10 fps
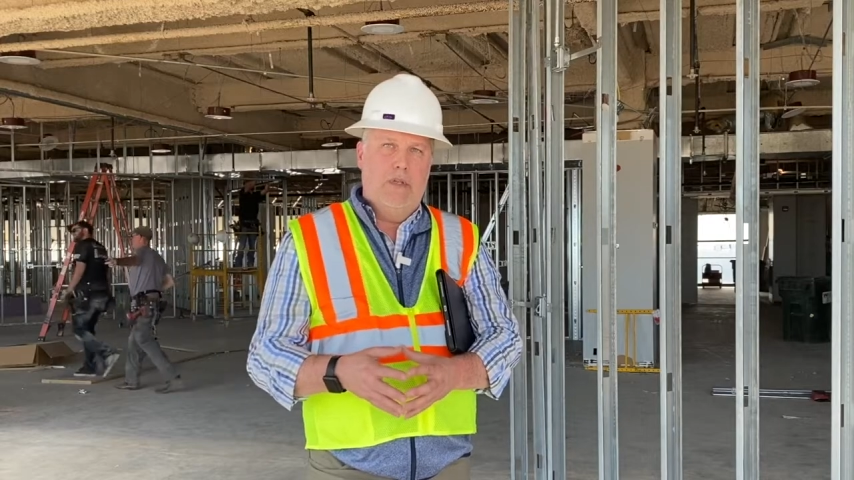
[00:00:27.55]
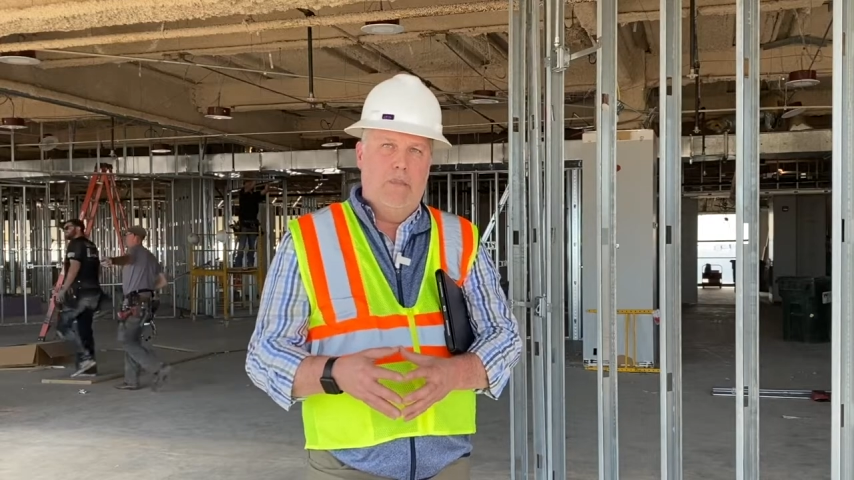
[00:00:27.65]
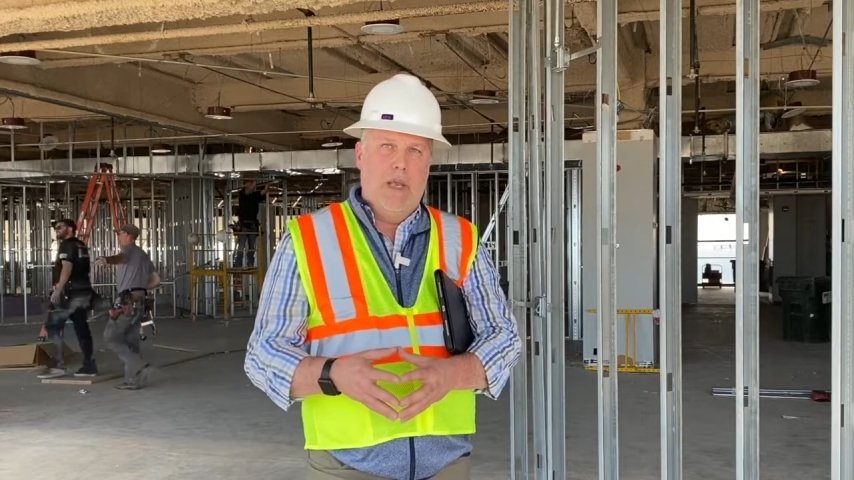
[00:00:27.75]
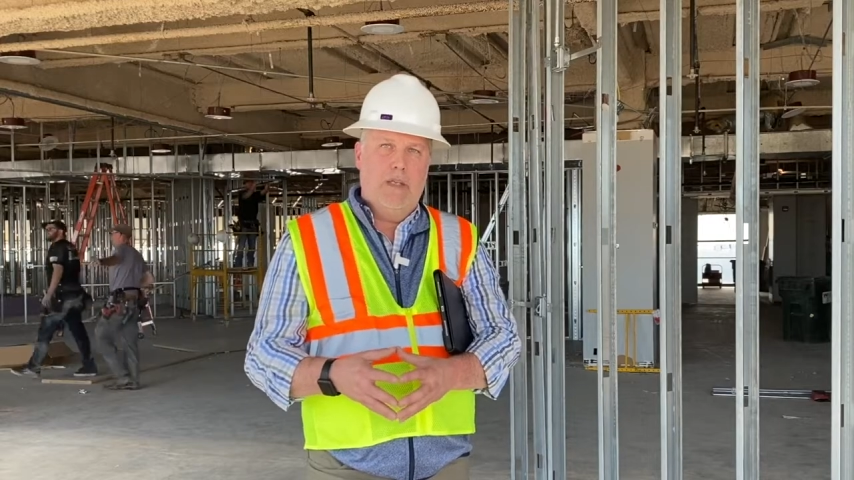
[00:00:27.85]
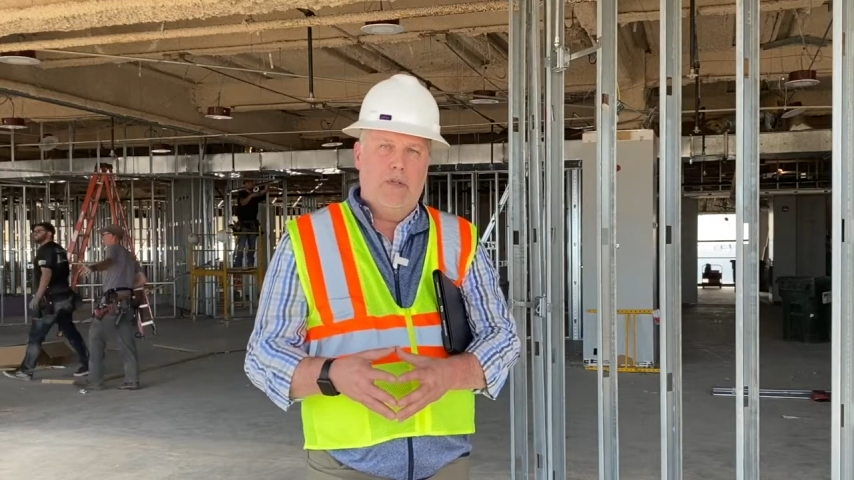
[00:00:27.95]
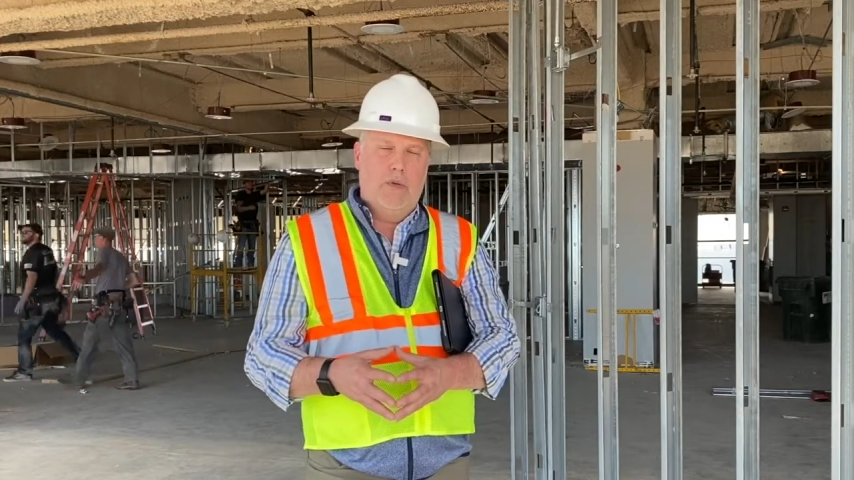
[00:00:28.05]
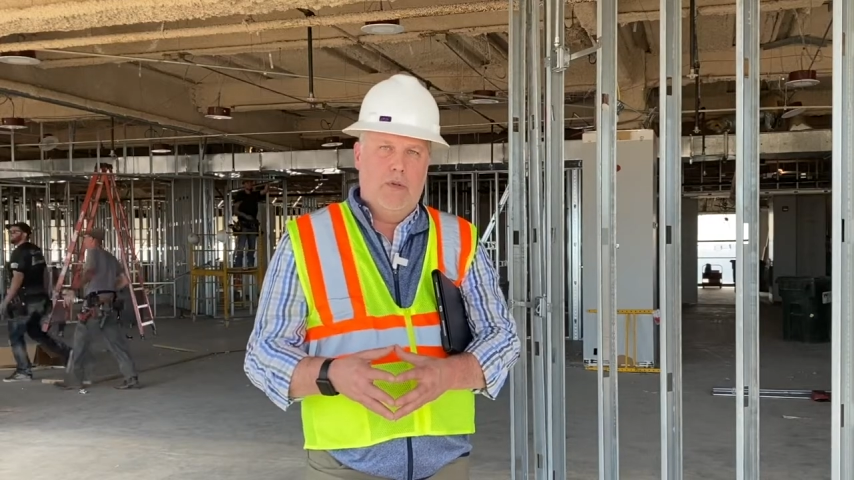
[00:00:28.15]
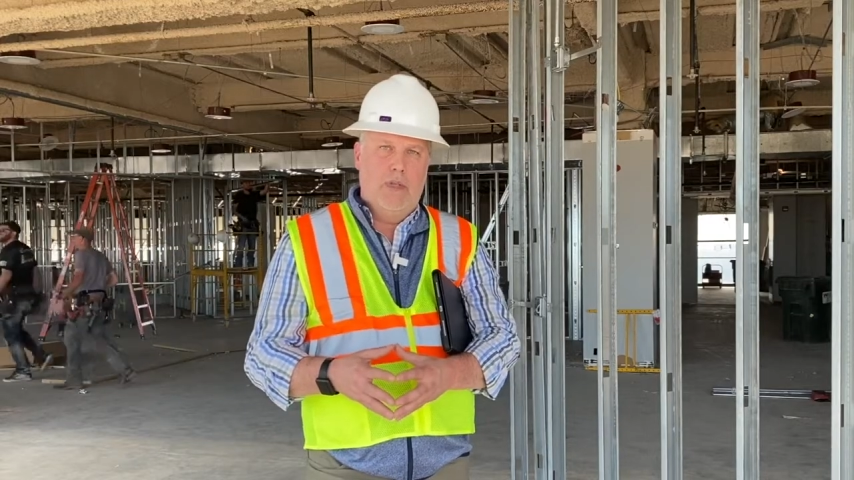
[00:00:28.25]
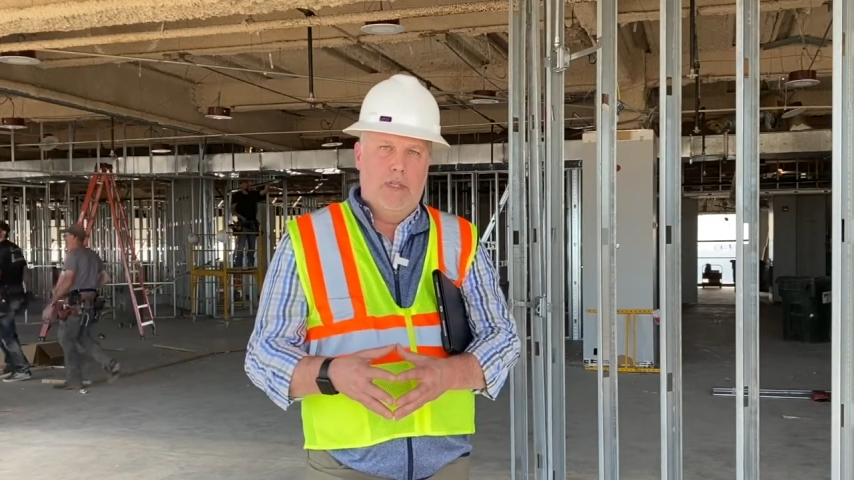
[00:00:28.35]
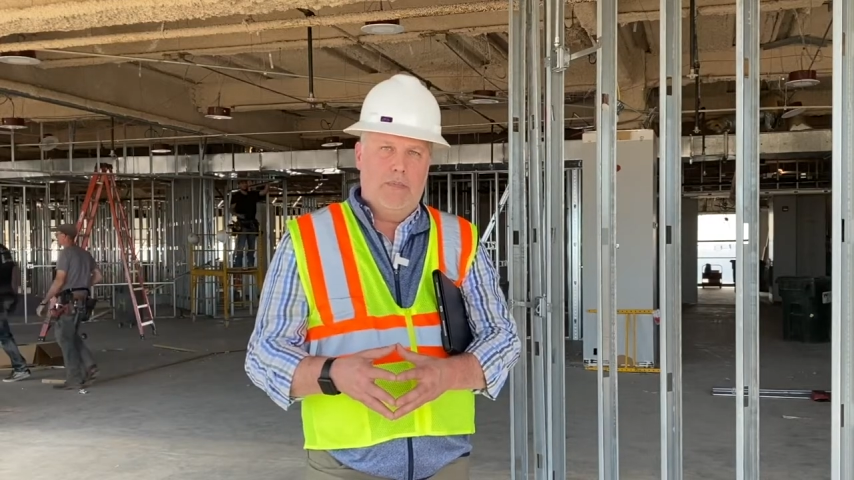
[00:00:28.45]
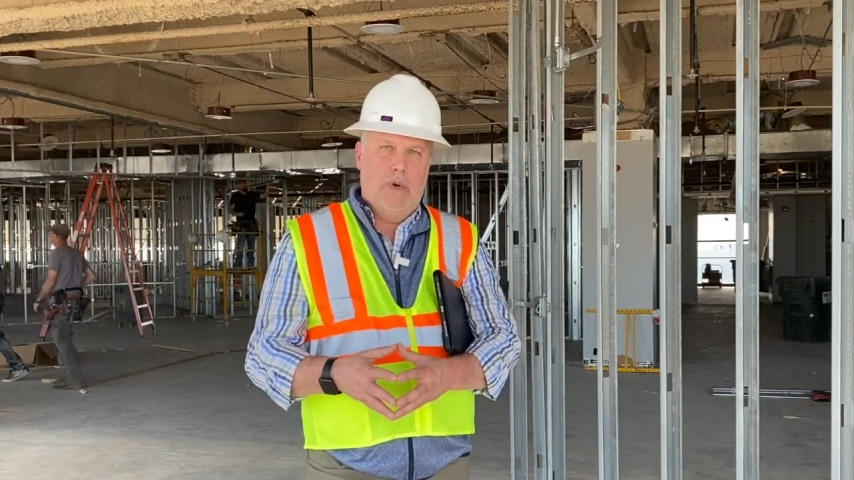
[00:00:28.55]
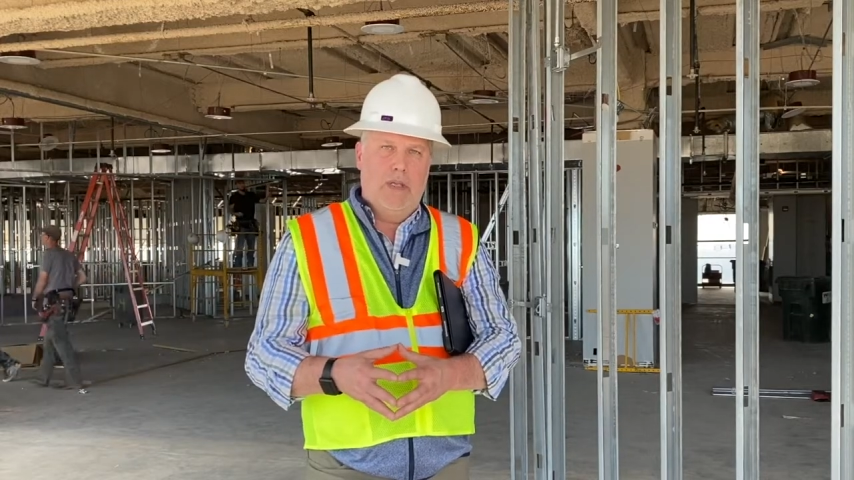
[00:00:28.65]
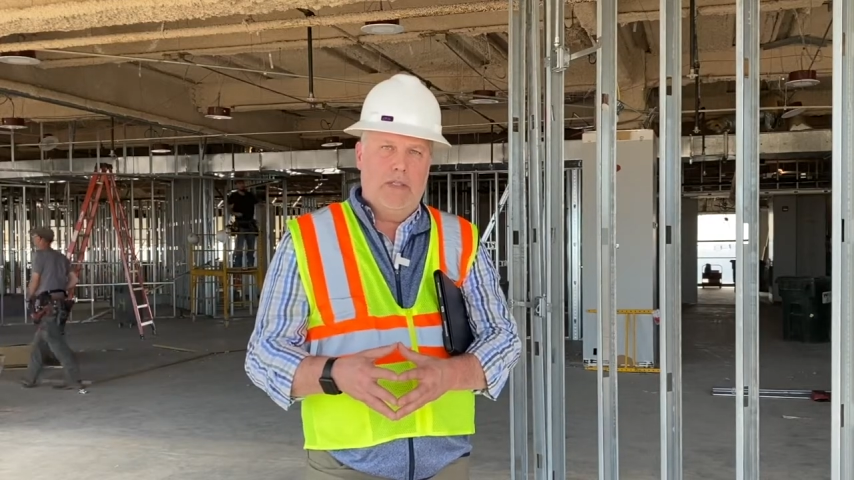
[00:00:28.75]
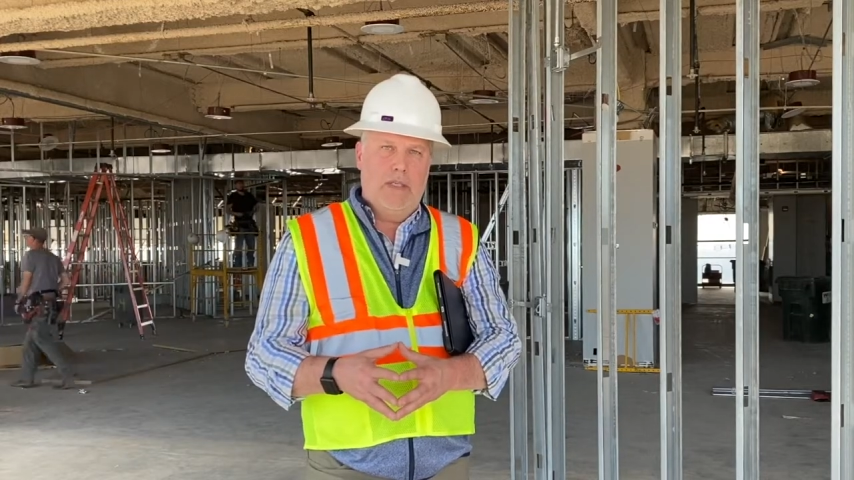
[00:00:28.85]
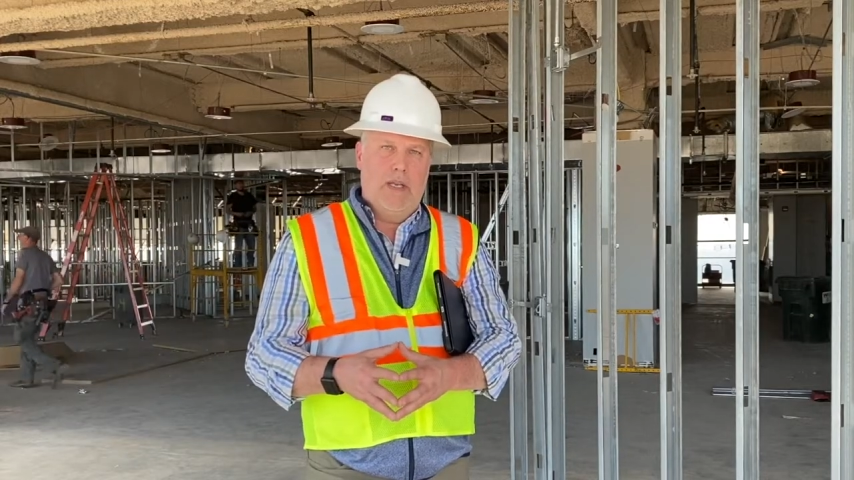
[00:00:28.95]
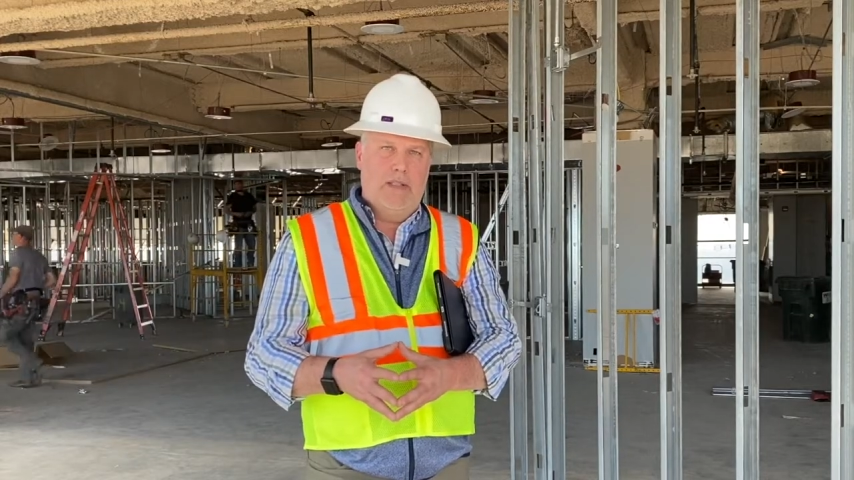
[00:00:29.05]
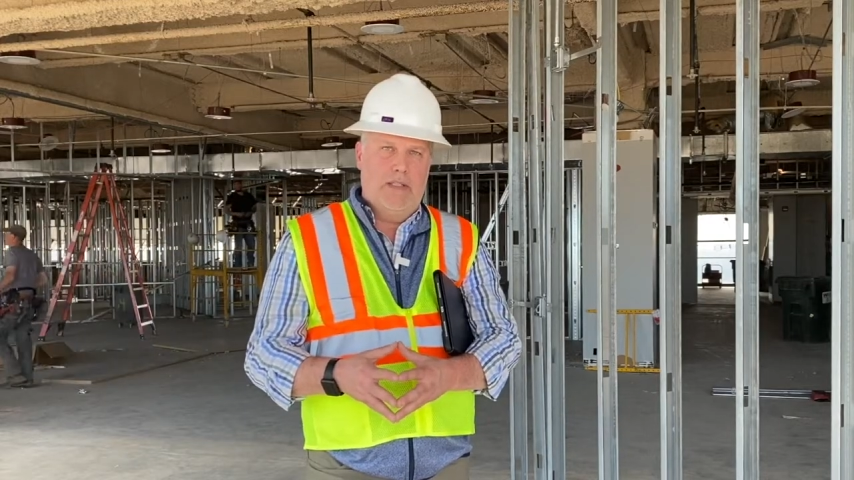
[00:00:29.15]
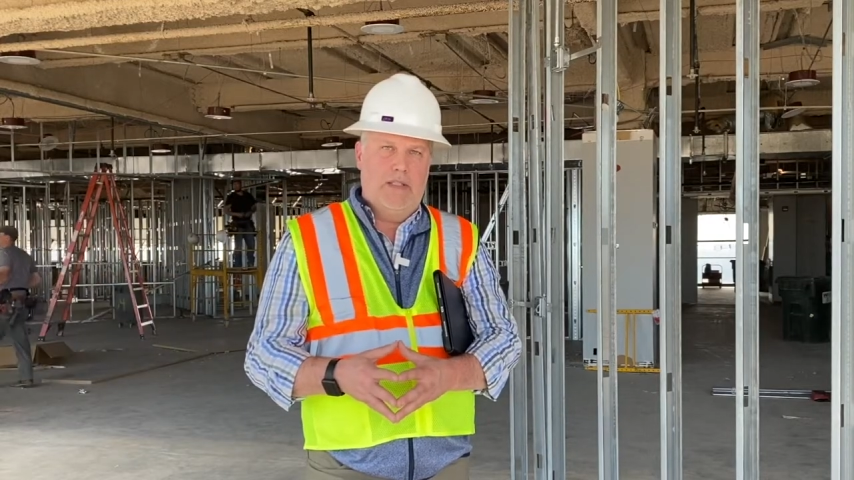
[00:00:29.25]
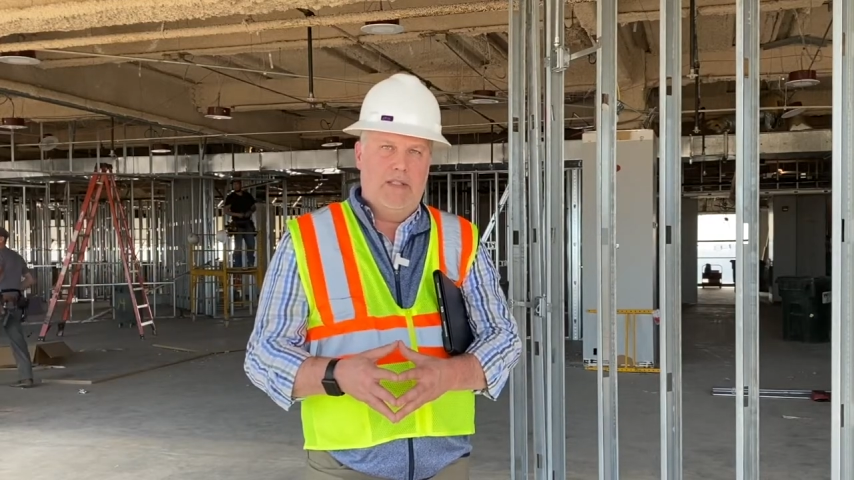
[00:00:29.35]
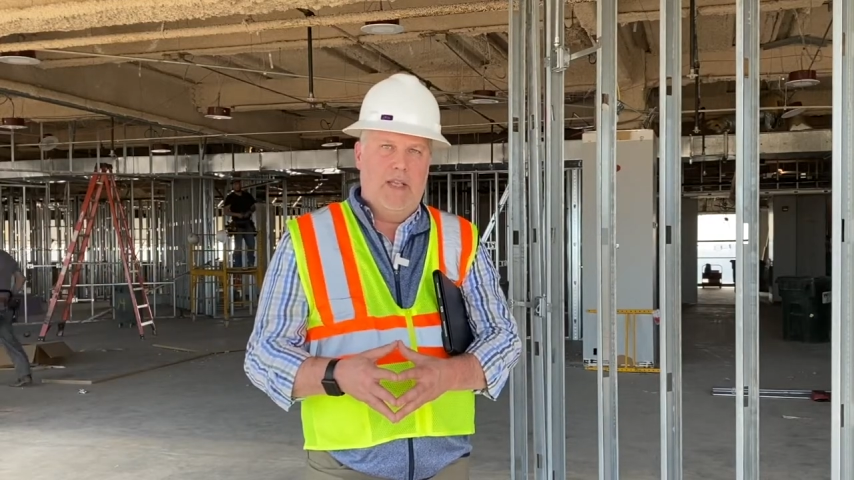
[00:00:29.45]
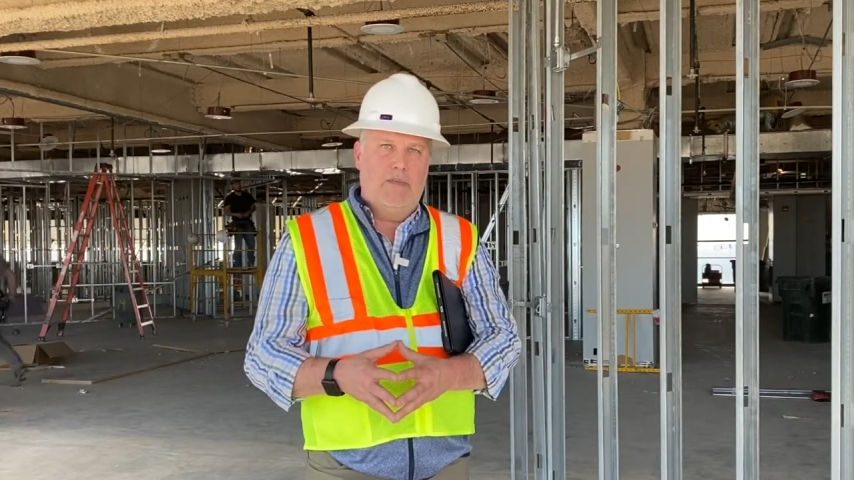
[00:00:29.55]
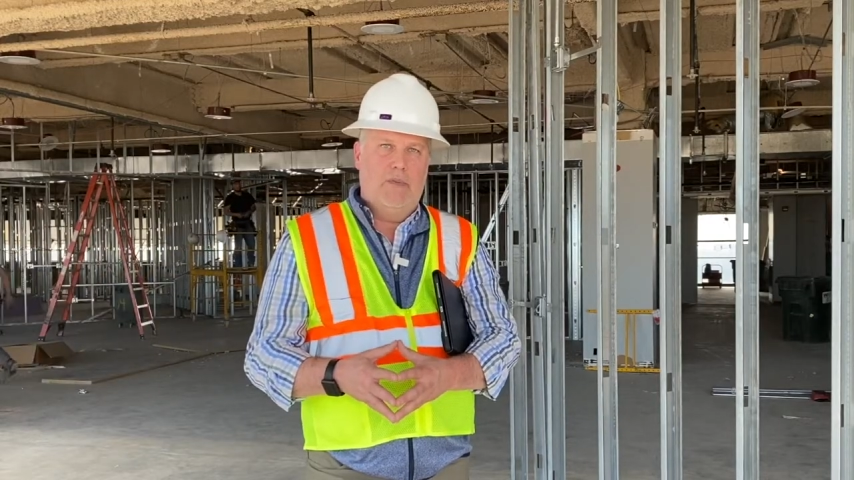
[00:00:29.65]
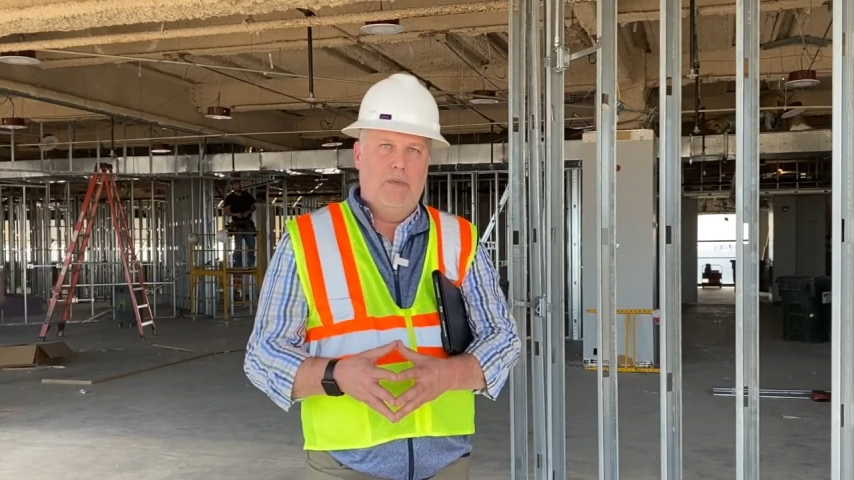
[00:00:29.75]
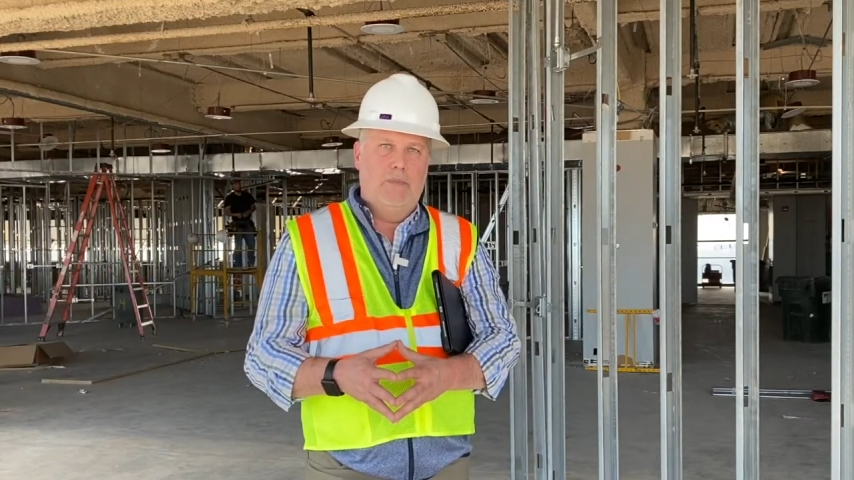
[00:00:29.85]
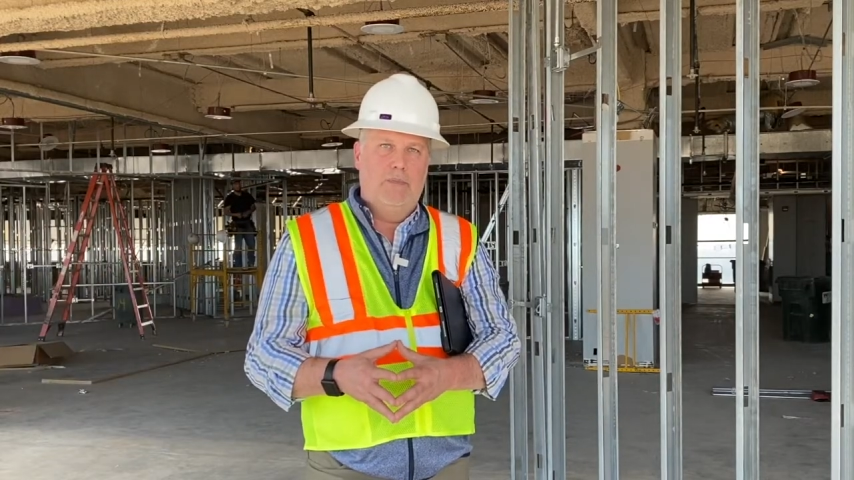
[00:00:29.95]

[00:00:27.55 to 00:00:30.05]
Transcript: to make sure that this project is successful.